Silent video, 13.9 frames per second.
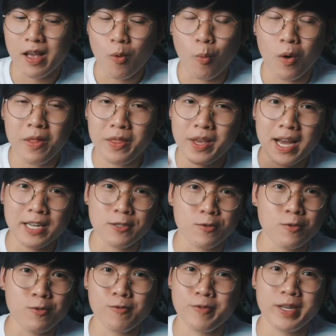one thing I
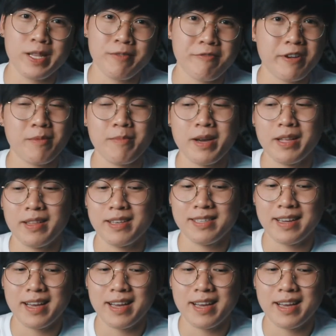do really recommend is